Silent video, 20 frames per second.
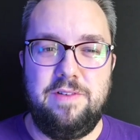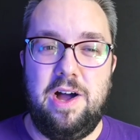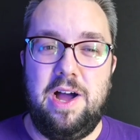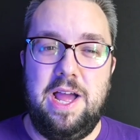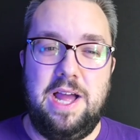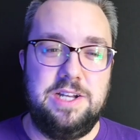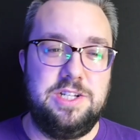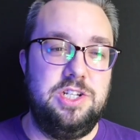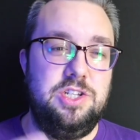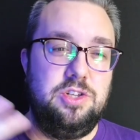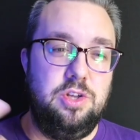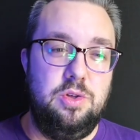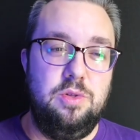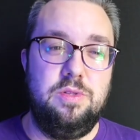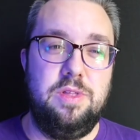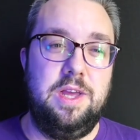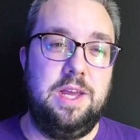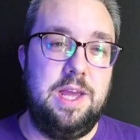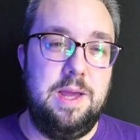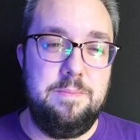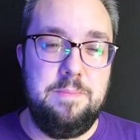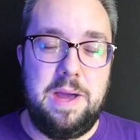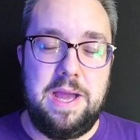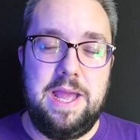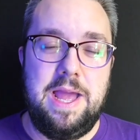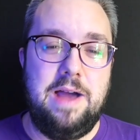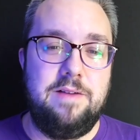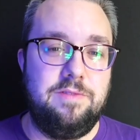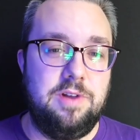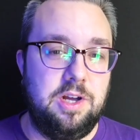I actually do think it may
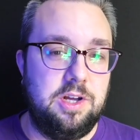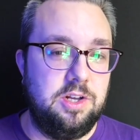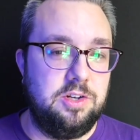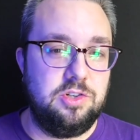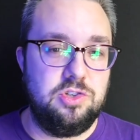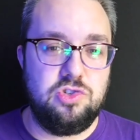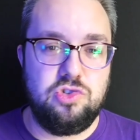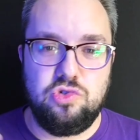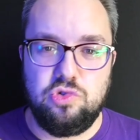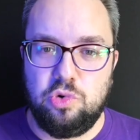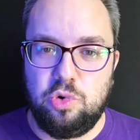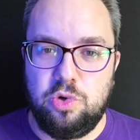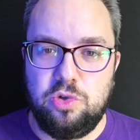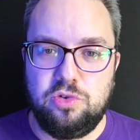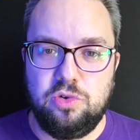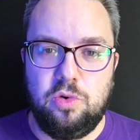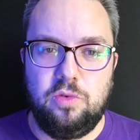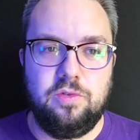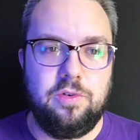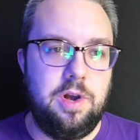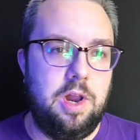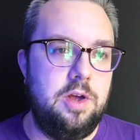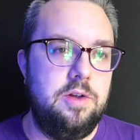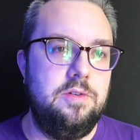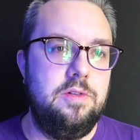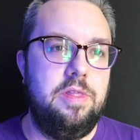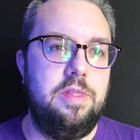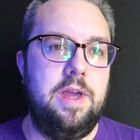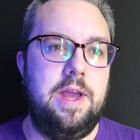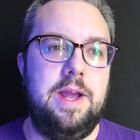have like a destroy sort of
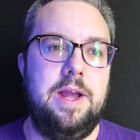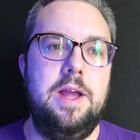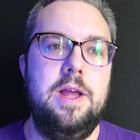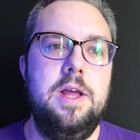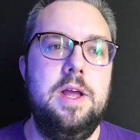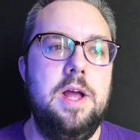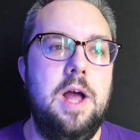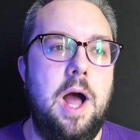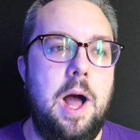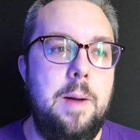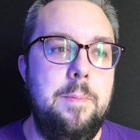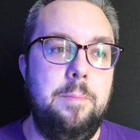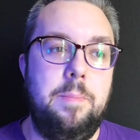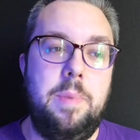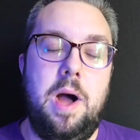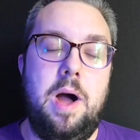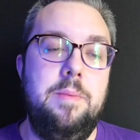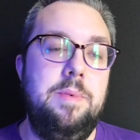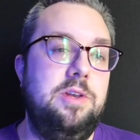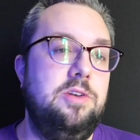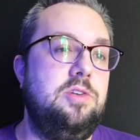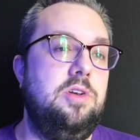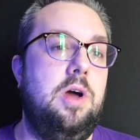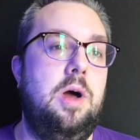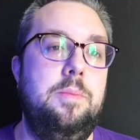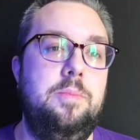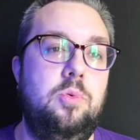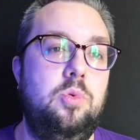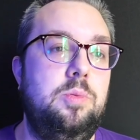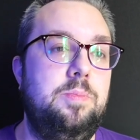clone thing. But
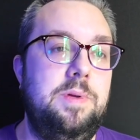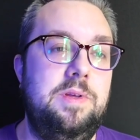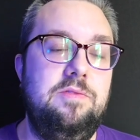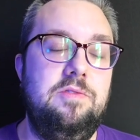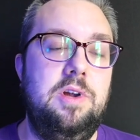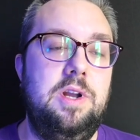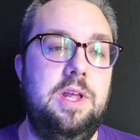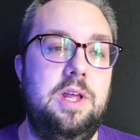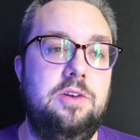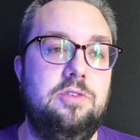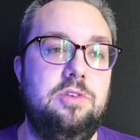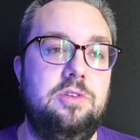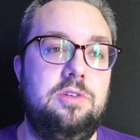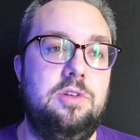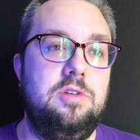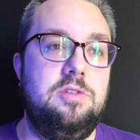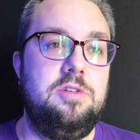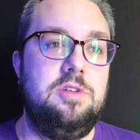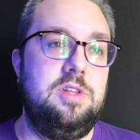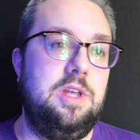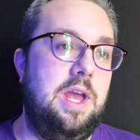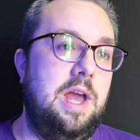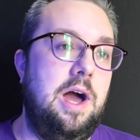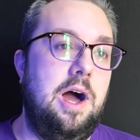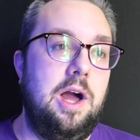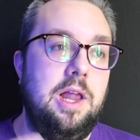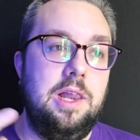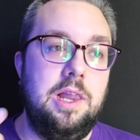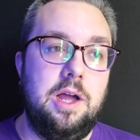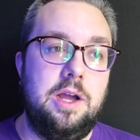I would be really interested to see it.
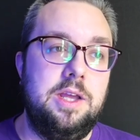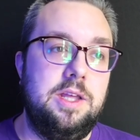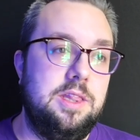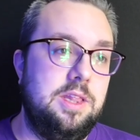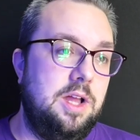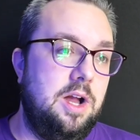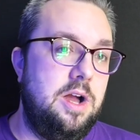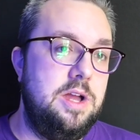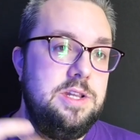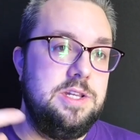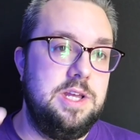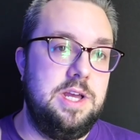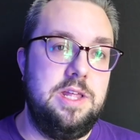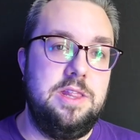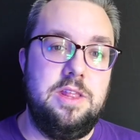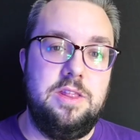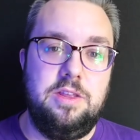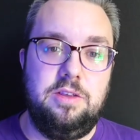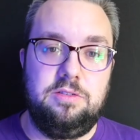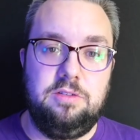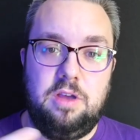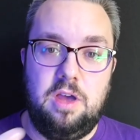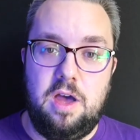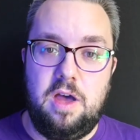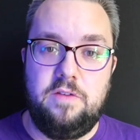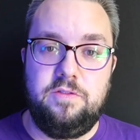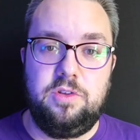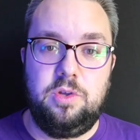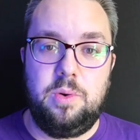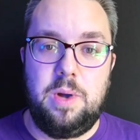I like the idea that this
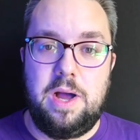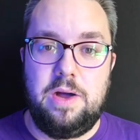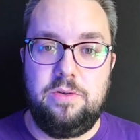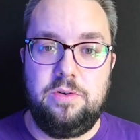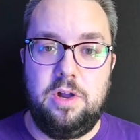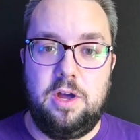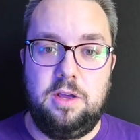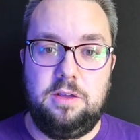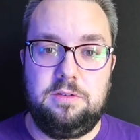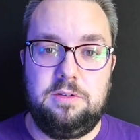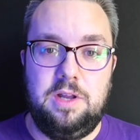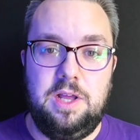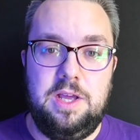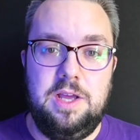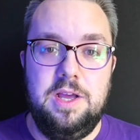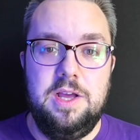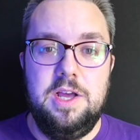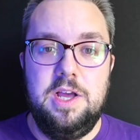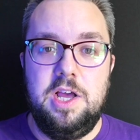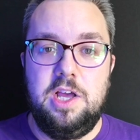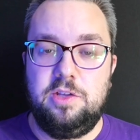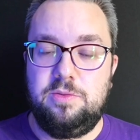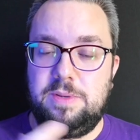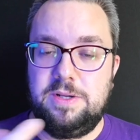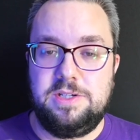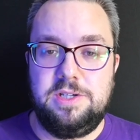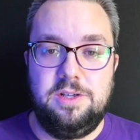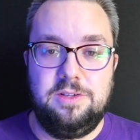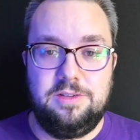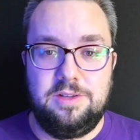curves you out nicely,
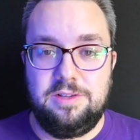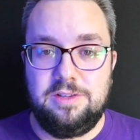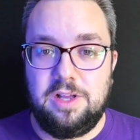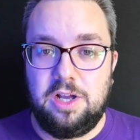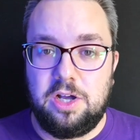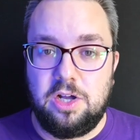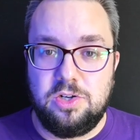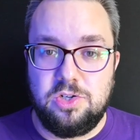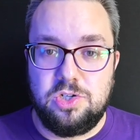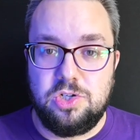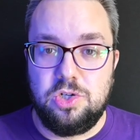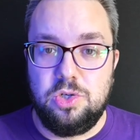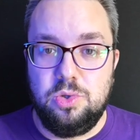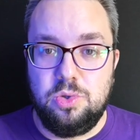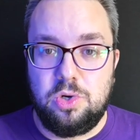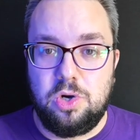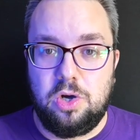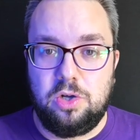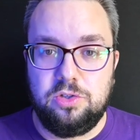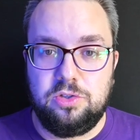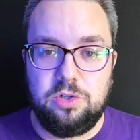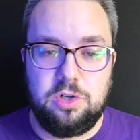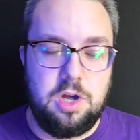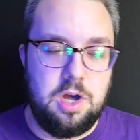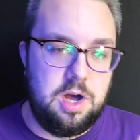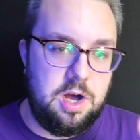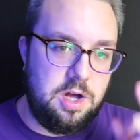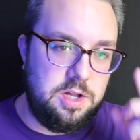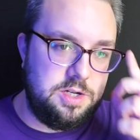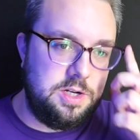especially as it's like a 2 cost
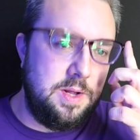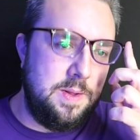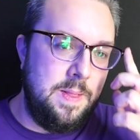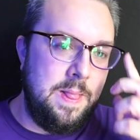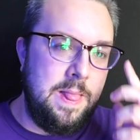card.